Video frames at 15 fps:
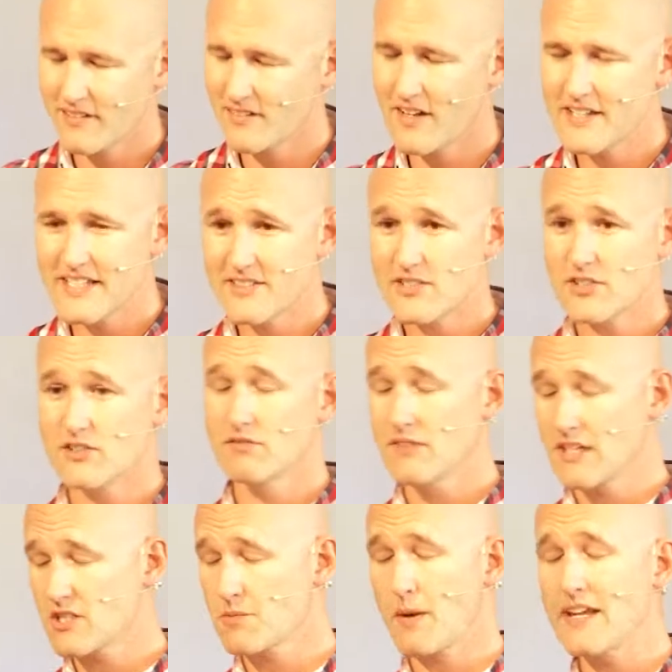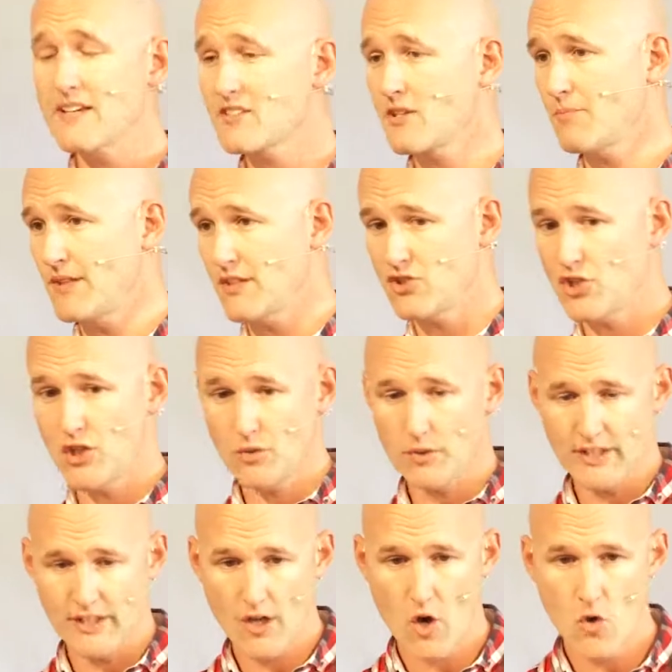I need to explain something to you.
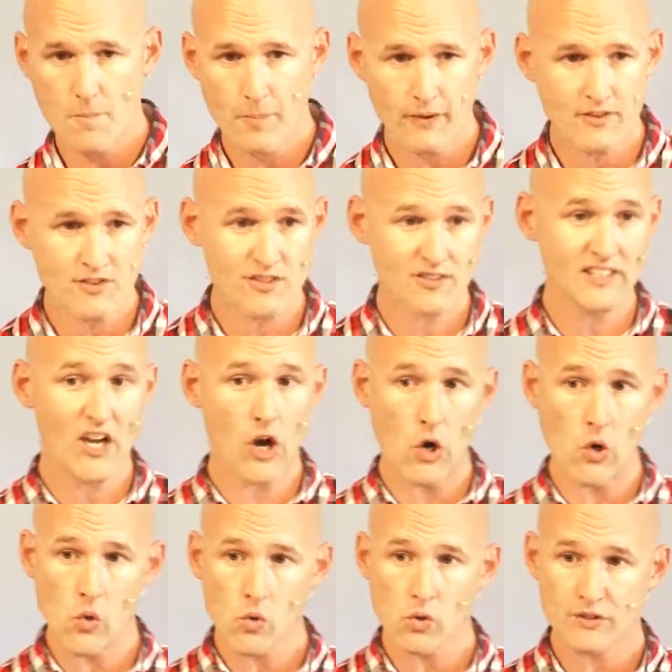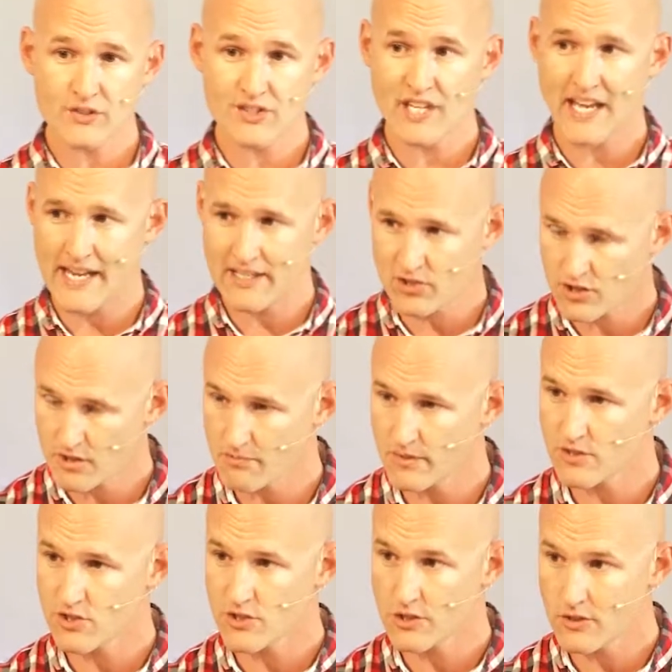And he opens the Old
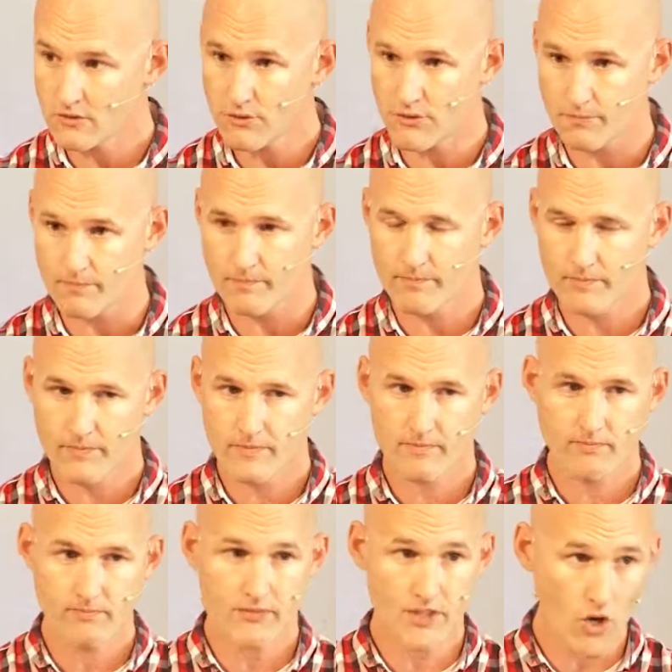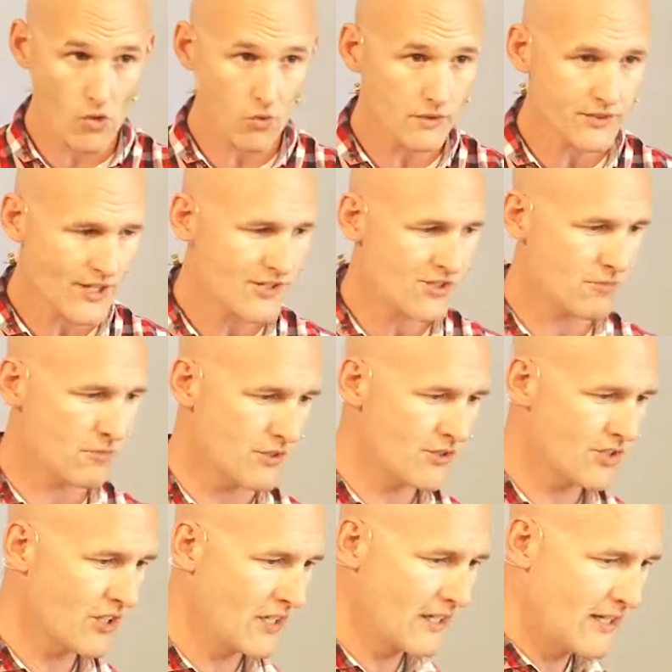Testament to them. The Old
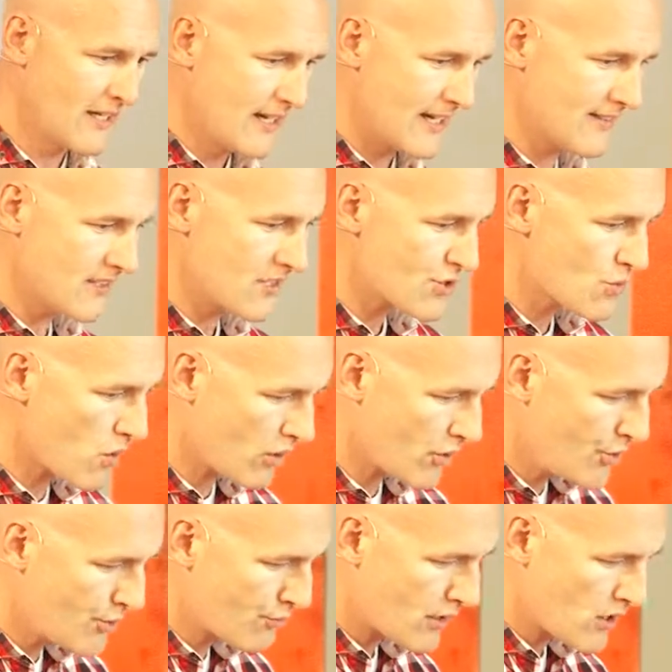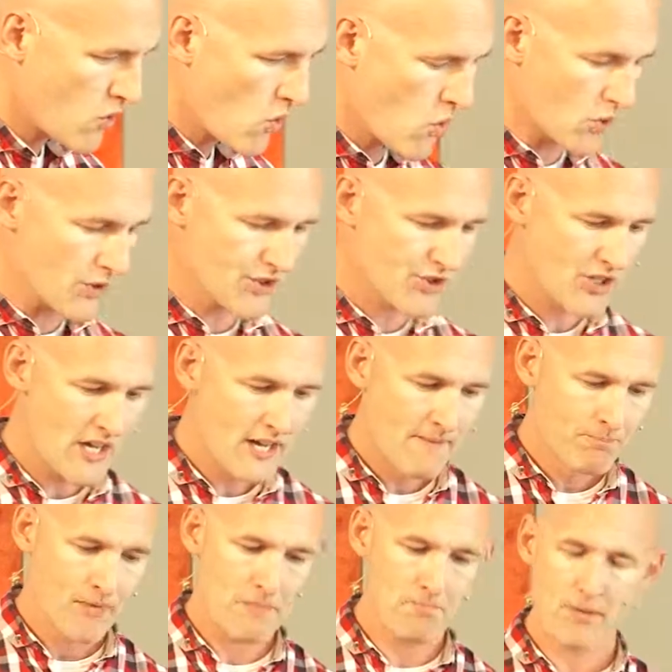Testament, and this is what Luke records.
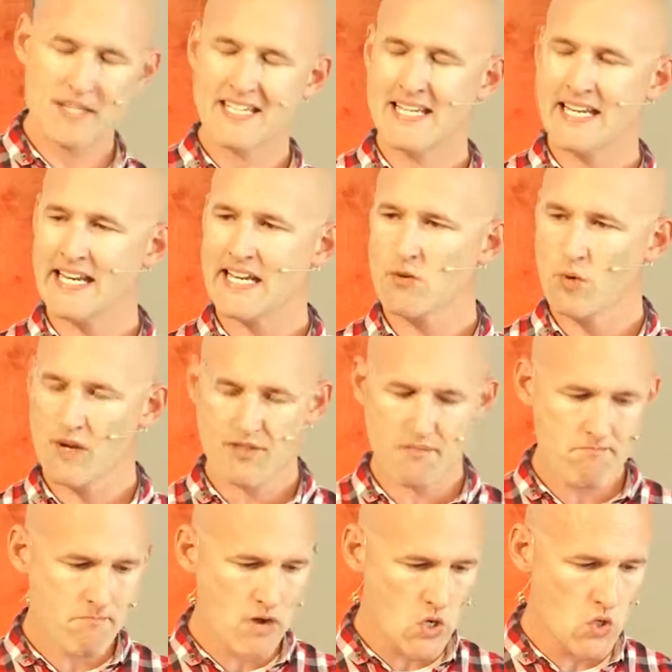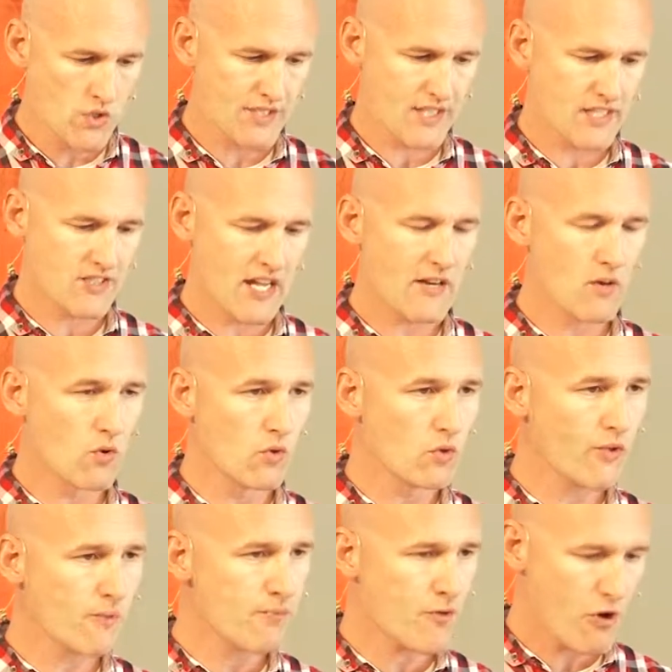And beginning with Moses and all
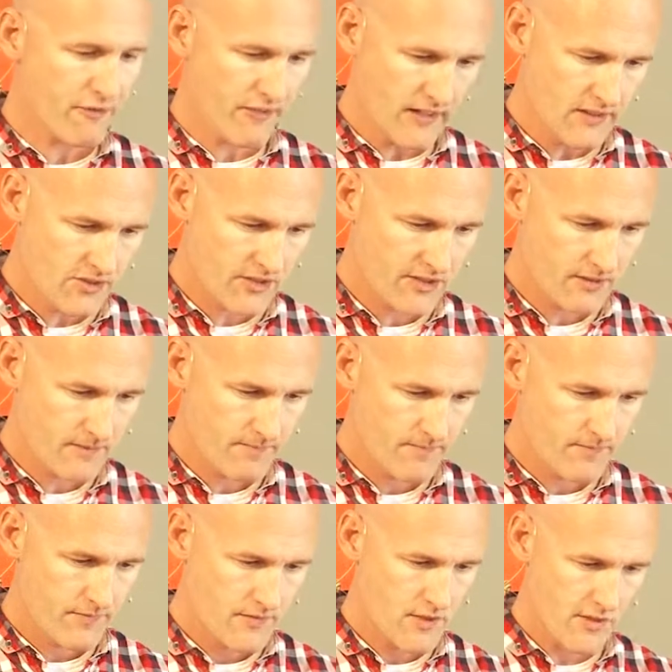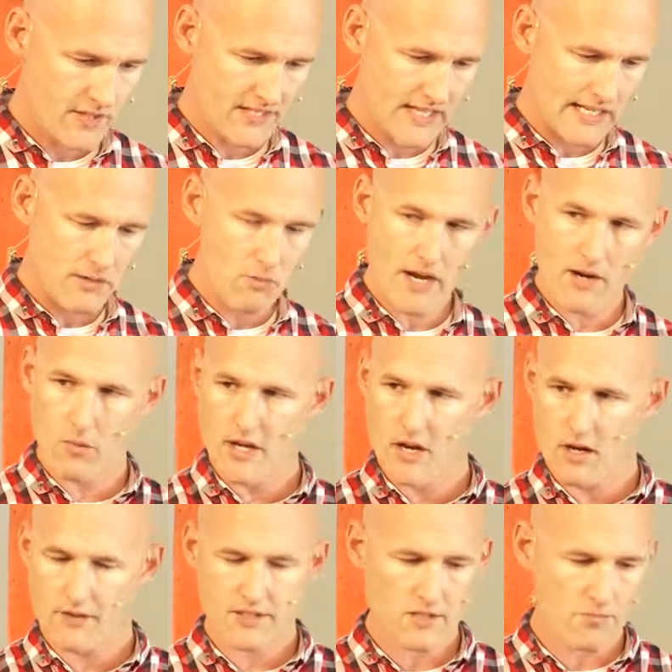the prophets, so exactly where we
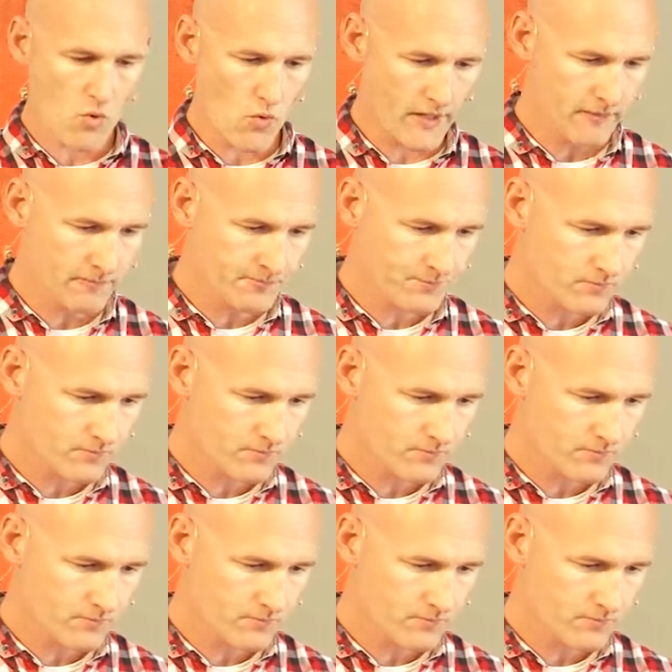are this morning,